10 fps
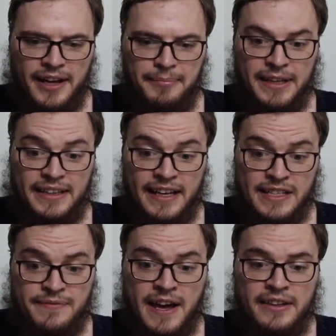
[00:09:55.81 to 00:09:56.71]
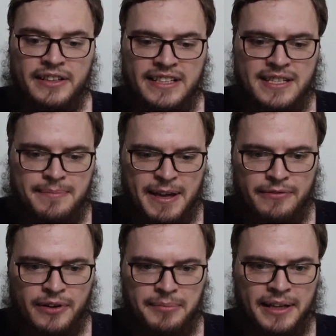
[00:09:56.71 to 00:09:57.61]
mean that his father needs to pay
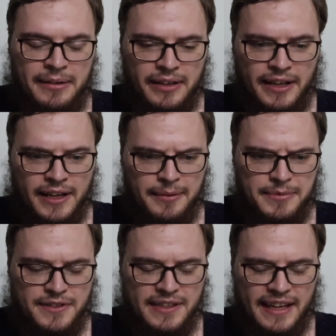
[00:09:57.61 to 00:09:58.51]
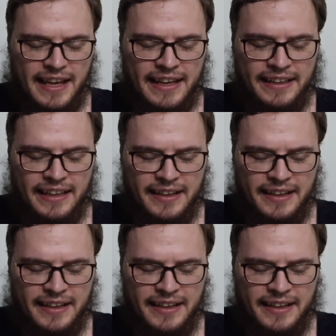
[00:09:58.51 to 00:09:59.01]
for him and